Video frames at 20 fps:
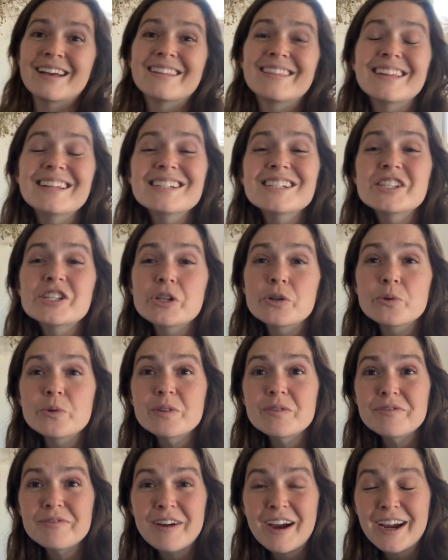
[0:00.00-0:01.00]
Then 2
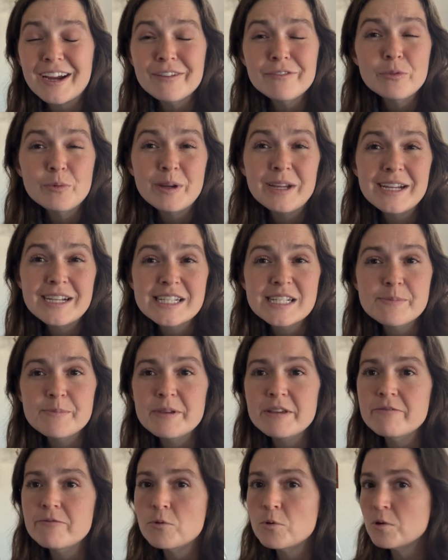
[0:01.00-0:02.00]
to 5 weeks
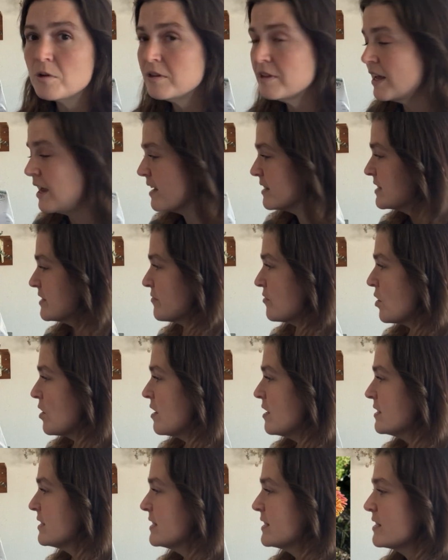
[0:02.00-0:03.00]
before last
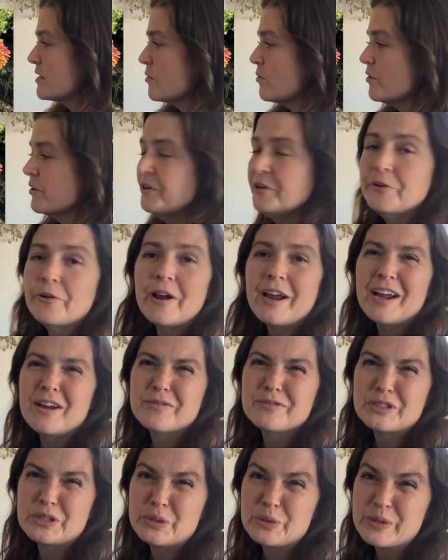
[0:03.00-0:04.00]
frost, or here I
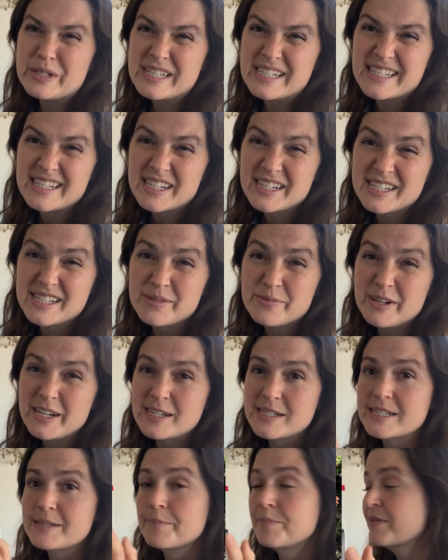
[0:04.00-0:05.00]
have 2 to 6
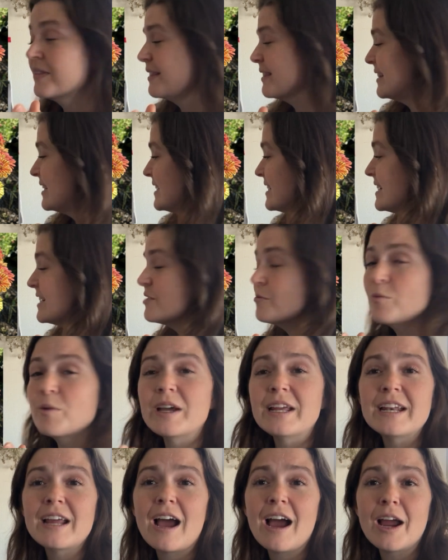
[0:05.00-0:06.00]
weeks. This is
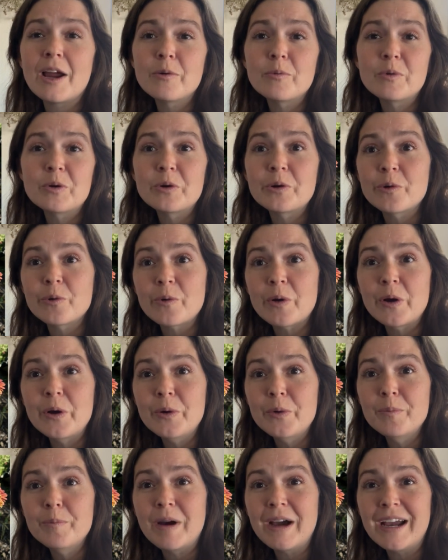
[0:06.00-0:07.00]
when I will
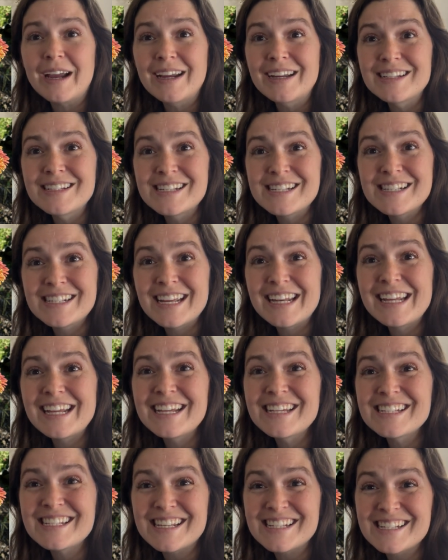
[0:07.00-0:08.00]
grow my
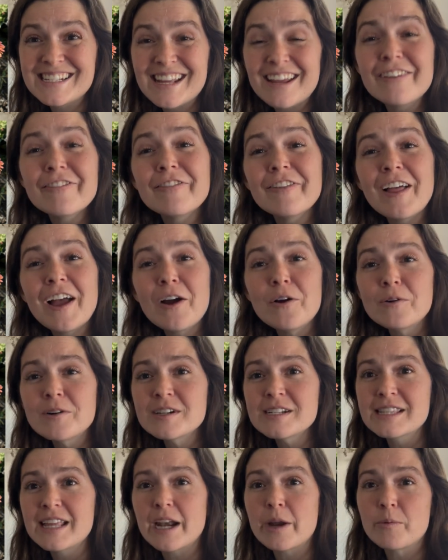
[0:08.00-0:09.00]
zinnias and
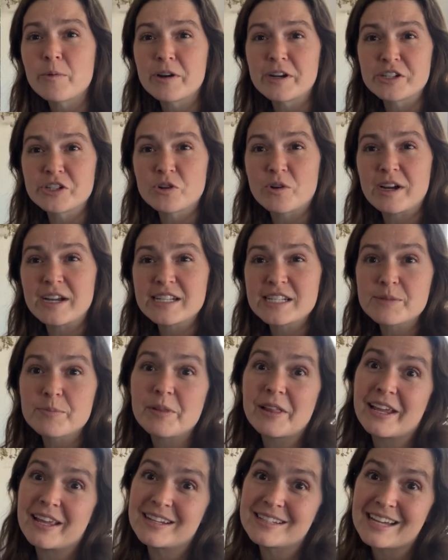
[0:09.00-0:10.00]
sunflowers that I want to
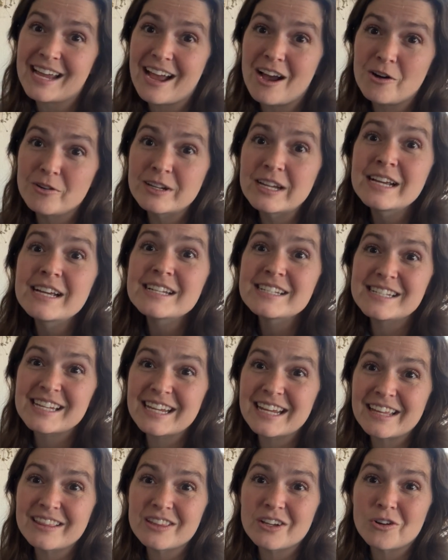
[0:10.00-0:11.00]
transplant out to
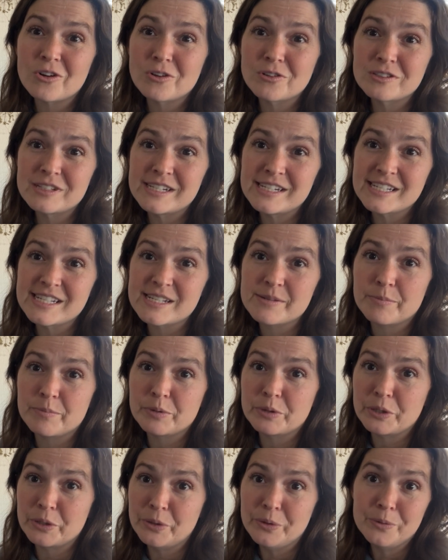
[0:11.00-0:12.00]
get the earliest
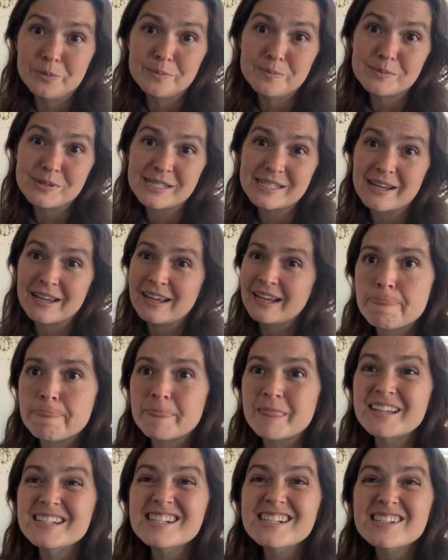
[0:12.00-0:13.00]
blooms.
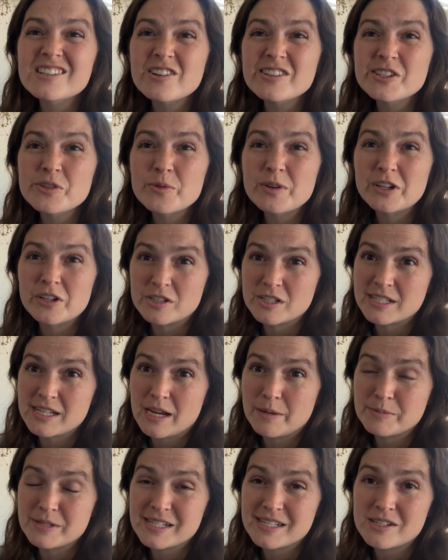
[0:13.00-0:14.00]
This is also a good
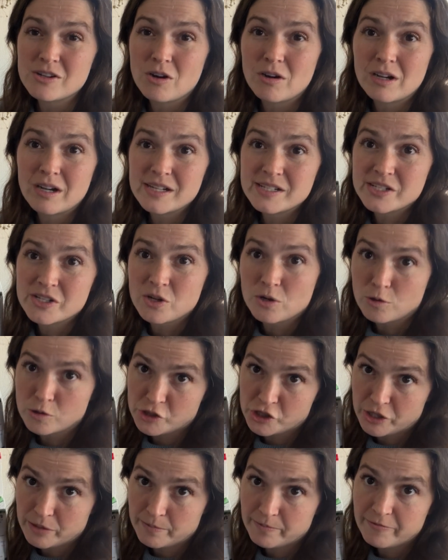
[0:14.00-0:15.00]
time to start
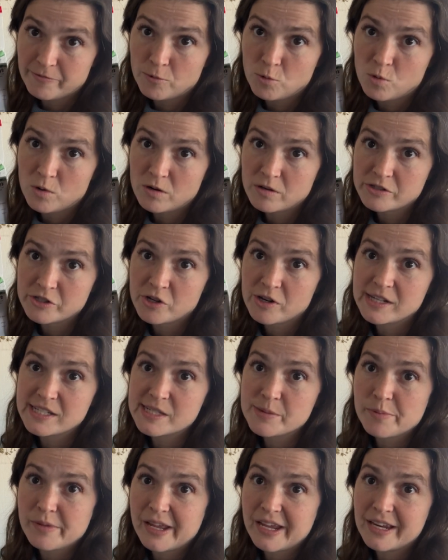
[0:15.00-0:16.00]
nasturtium for
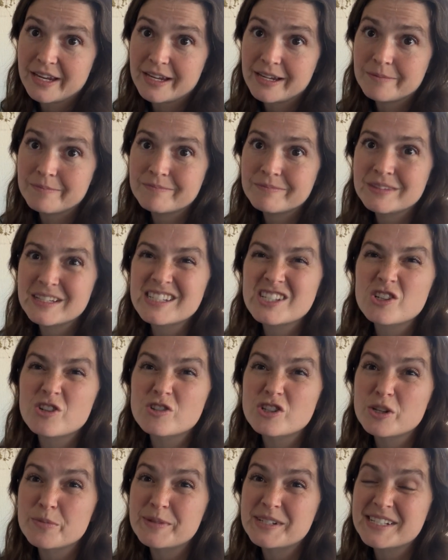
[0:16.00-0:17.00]
transplanting.
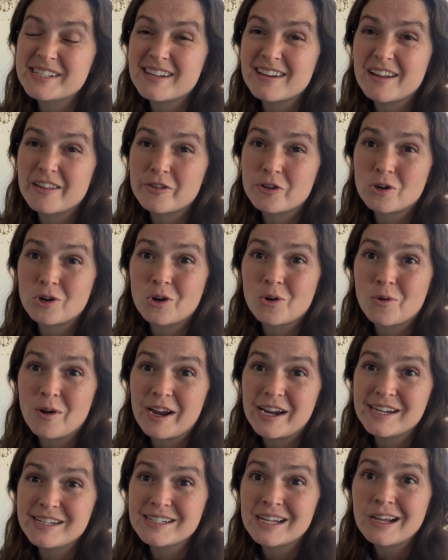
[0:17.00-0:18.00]
Nasturtium is another
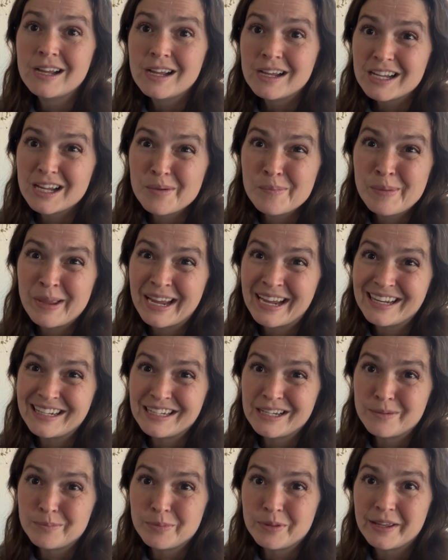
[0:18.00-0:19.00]
great
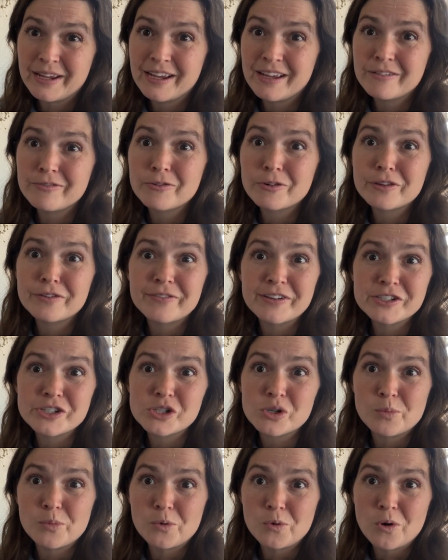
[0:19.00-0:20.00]
companion plant for the
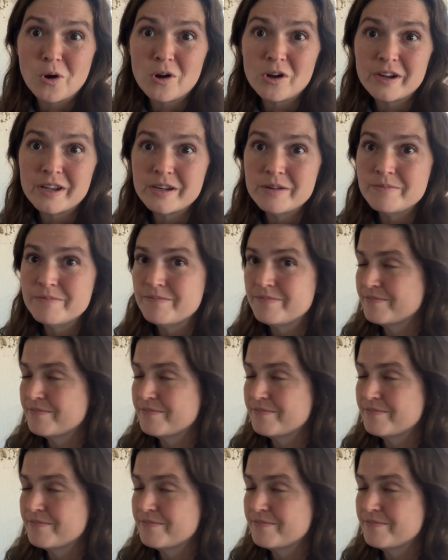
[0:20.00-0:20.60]
vegetable garden.